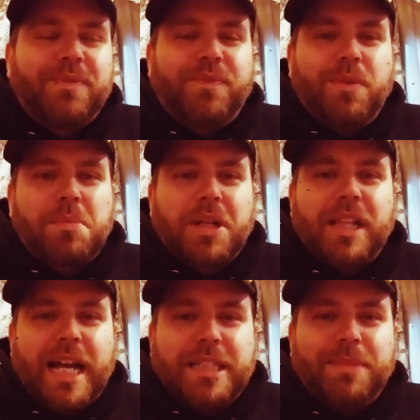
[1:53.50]
Former
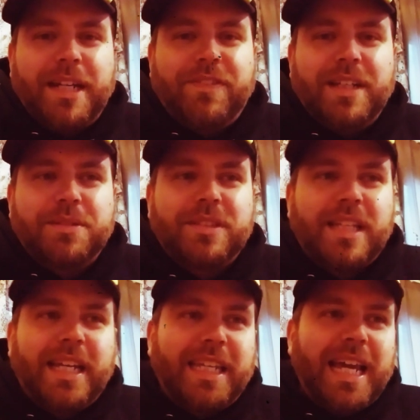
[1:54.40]
classmate of his was
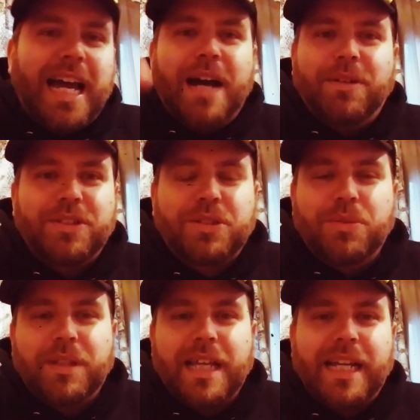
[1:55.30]
like, yeah, I went to
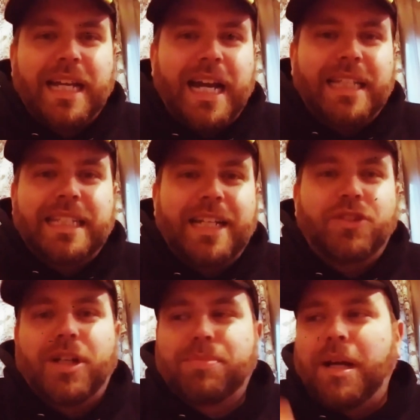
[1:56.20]
school with that guy. He's got a
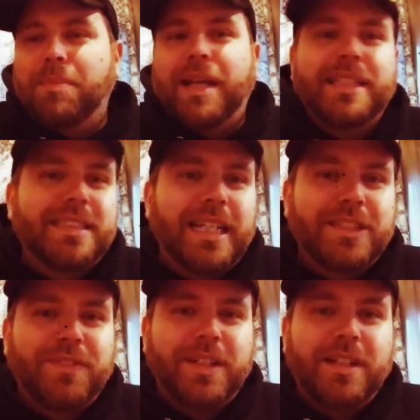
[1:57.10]
drug problem and he's a sex
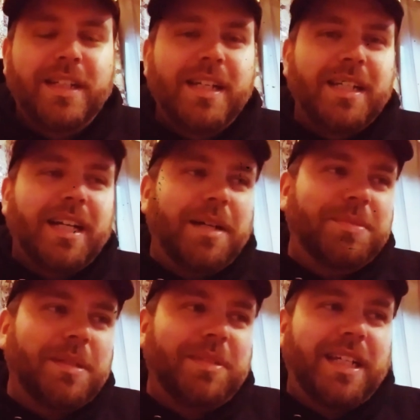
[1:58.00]
offender.
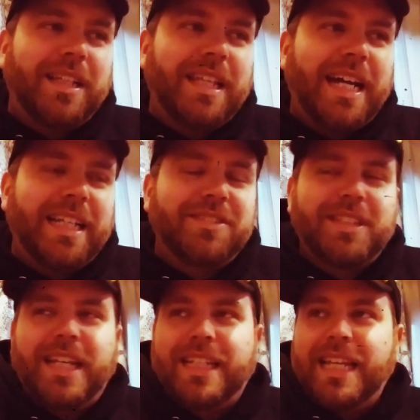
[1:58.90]
Somebody online was
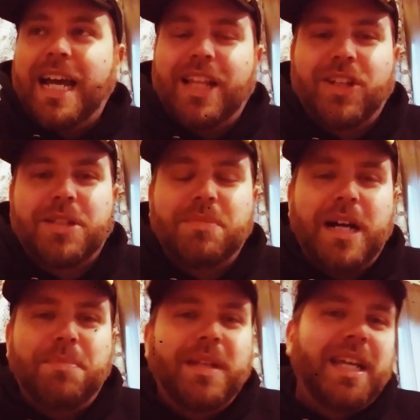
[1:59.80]
like, yeah, I looked him
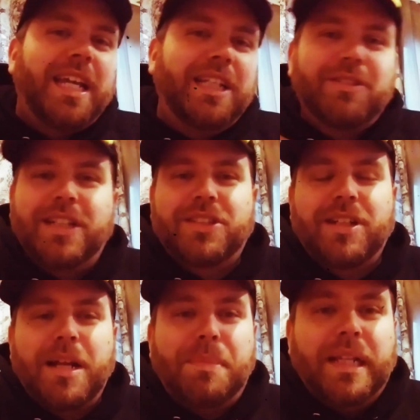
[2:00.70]
up. He's
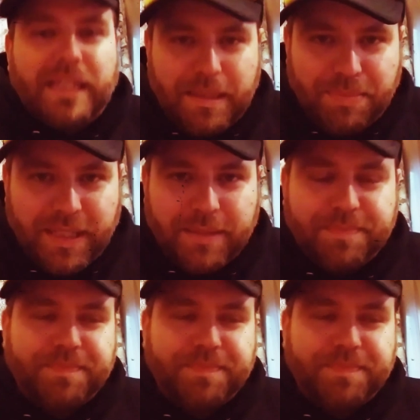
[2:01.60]
registered up in Olympia.